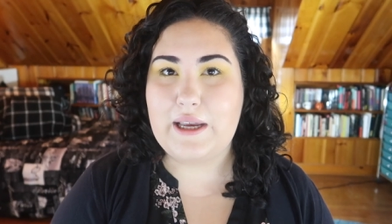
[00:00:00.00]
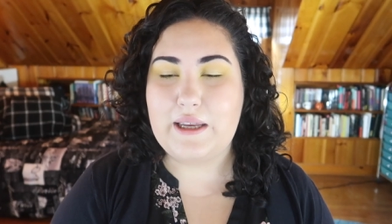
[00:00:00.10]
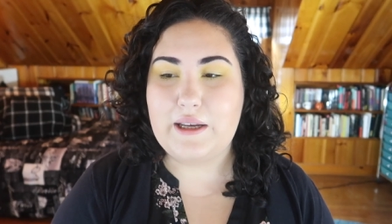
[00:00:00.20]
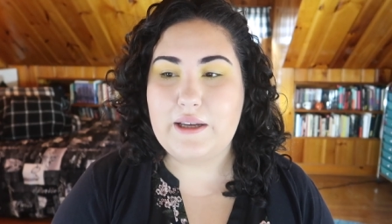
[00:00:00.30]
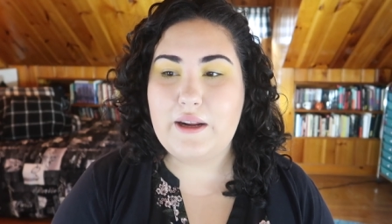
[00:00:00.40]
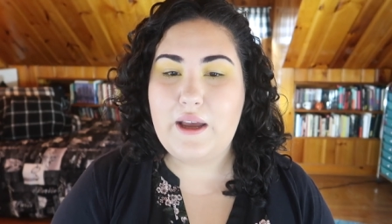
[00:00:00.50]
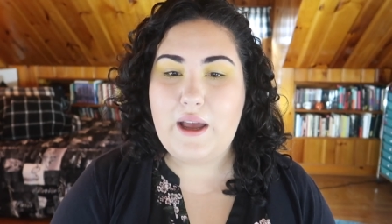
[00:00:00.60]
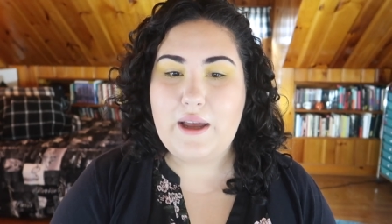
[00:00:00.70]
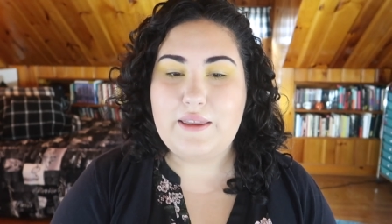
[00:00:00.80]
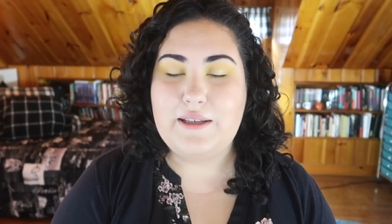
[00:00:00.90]
lighten it.
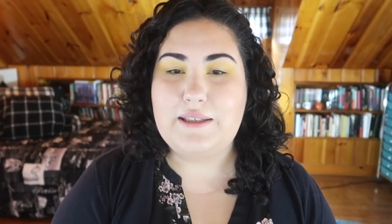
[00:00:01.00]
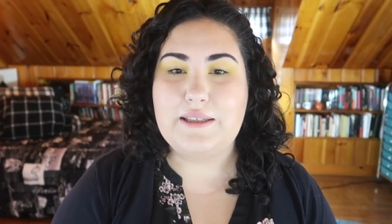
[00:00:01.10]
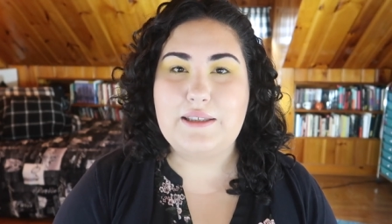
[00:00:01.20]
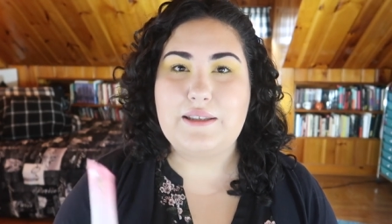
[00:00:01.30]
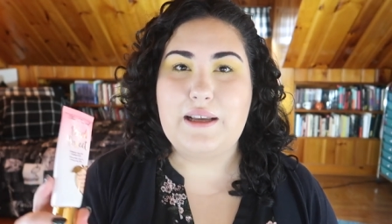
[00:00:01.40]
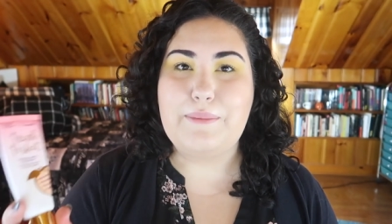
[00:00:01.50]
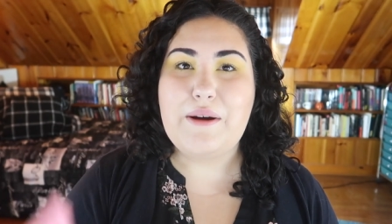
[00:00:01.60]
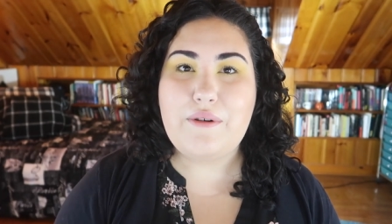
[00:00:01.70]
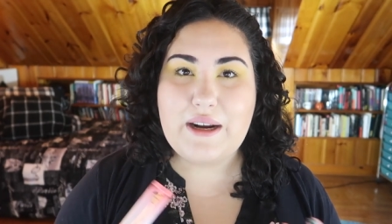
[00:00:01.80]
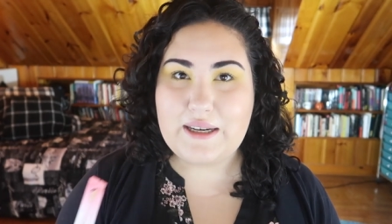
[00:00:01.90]
I'm
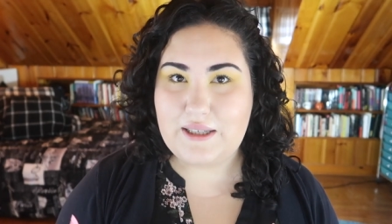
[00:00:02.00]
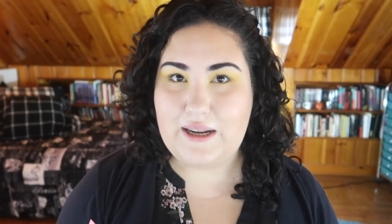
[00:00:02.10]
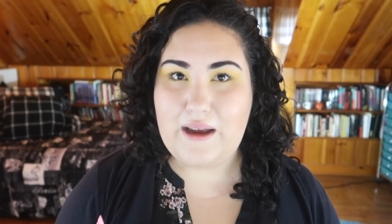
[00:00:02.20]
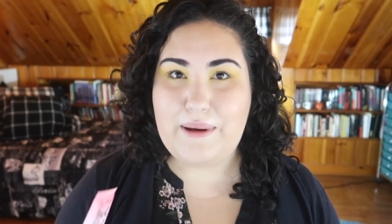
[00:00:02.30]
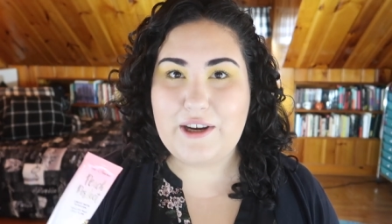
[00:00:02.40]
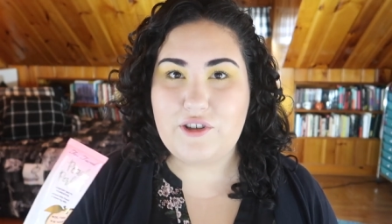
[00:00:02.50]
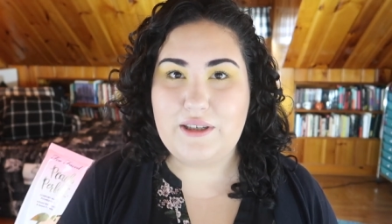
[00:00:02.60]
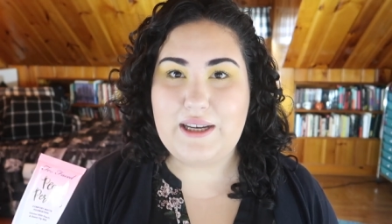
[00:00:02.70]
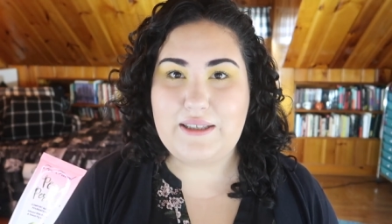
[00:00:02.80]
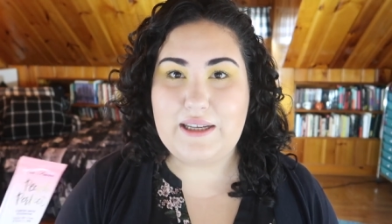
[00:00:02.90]
not wearing it today. I'm
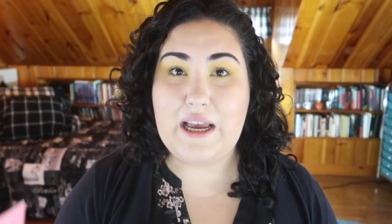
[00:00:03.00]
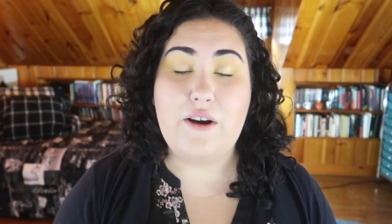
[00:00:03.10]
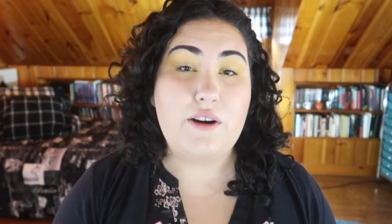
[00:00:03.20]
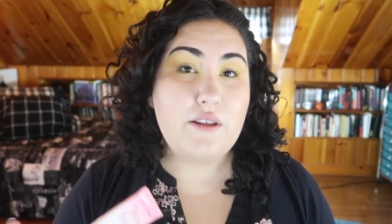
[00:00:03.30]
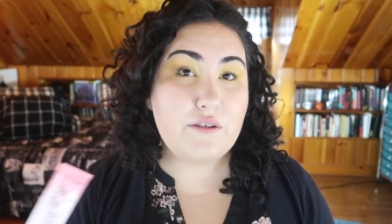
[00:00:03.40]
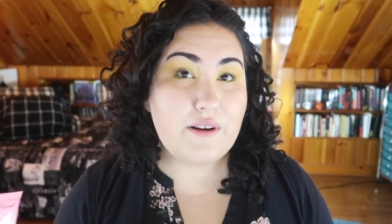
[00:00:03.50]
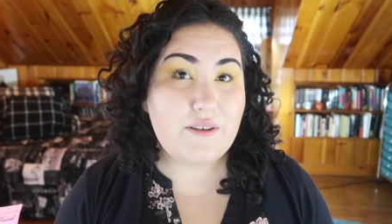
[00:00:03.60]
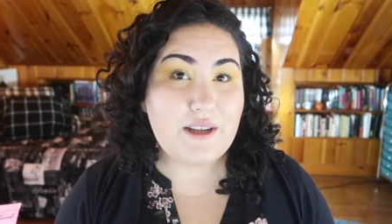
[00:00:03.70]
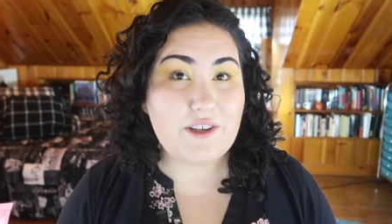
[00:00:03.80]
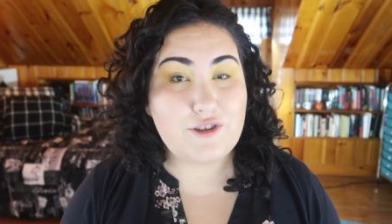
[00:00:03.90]
actually testing out another
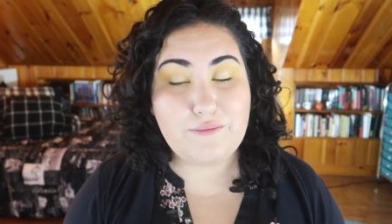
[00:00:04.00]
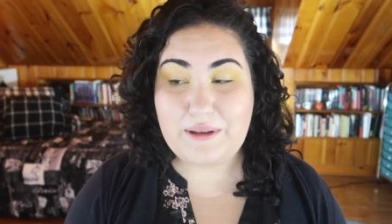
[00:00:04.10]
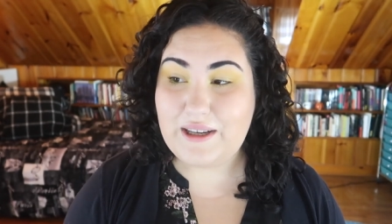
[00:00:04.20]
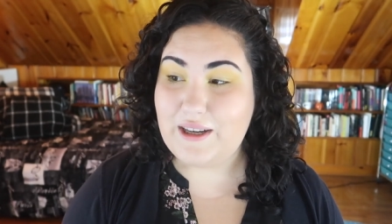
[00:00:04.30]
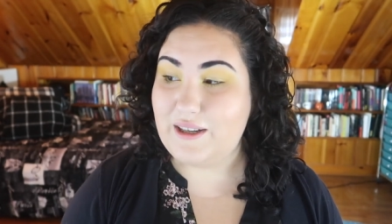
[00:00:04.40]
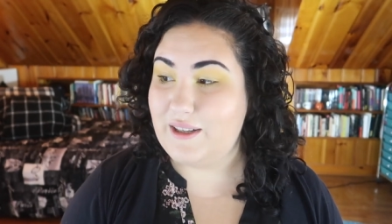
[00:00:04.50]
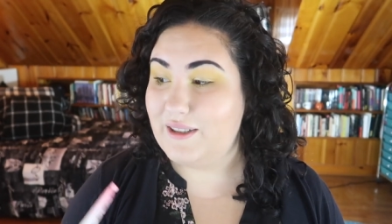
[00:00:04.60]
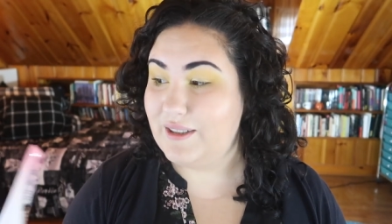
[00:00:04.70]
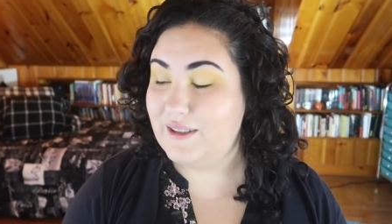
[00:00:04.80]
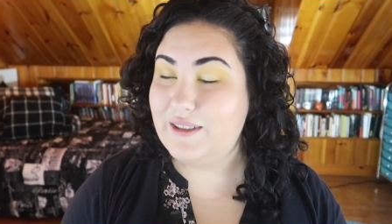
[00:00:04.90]
foundation
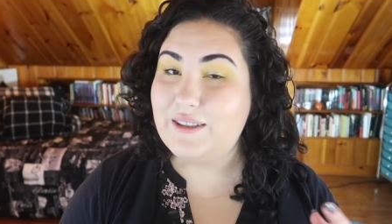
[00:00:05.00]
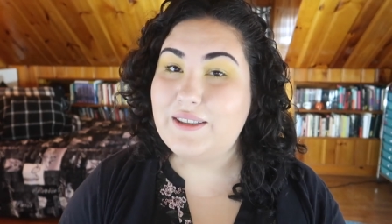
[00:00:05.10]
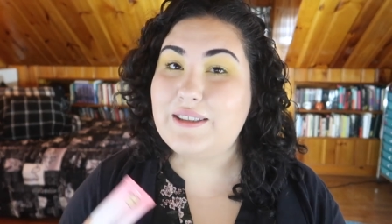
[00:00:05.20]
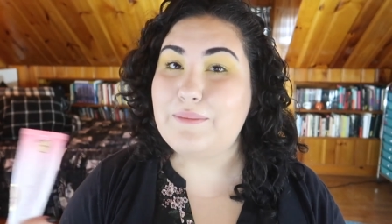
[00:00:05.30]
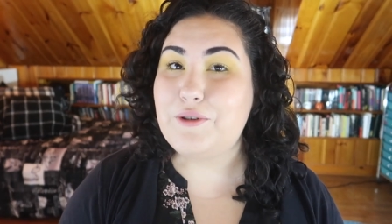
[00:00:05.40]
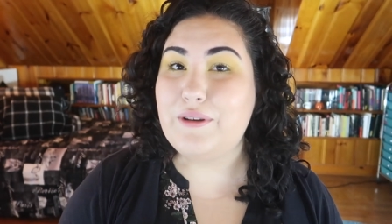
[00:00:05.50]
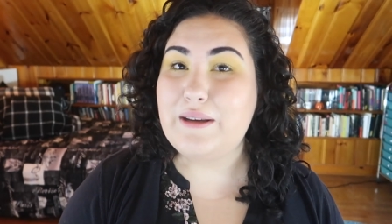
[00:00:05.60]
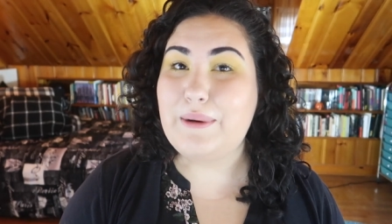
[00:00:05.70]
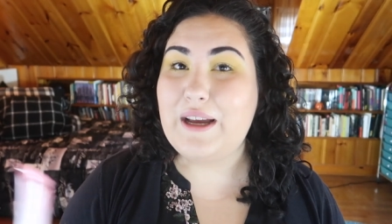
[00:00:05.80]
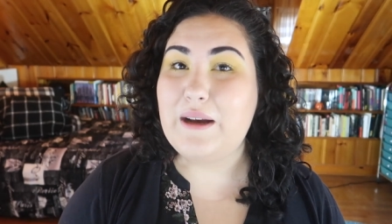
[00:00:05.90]
because I'm
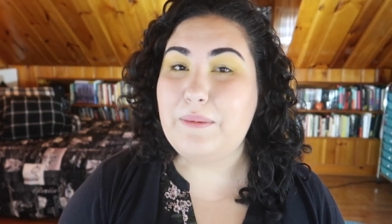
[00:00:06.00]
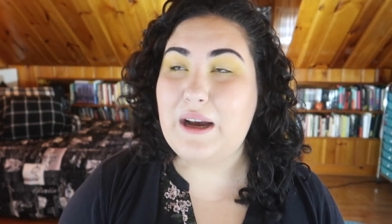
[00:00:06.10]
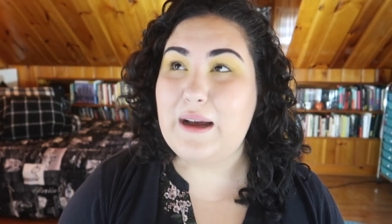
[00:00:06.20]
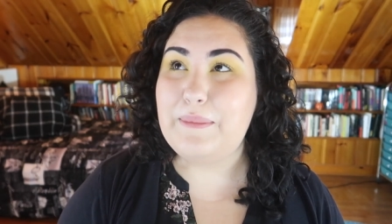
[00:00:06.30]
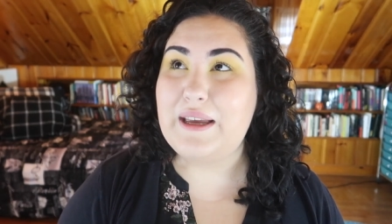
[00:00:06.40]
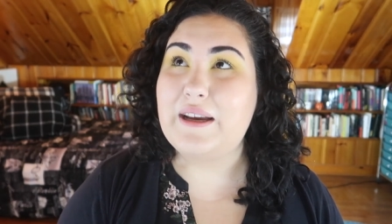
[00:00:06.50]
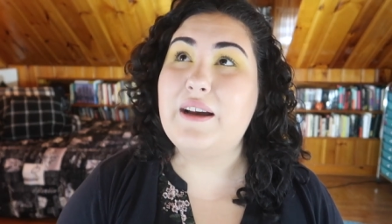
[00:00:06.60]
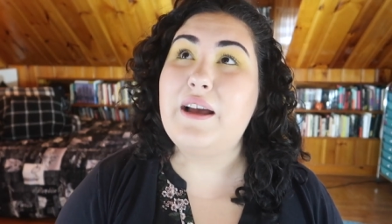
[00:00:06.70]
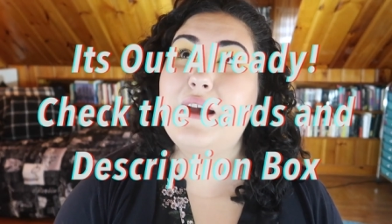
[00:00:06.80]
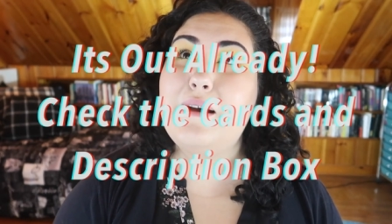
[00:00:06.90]
doing my upcoming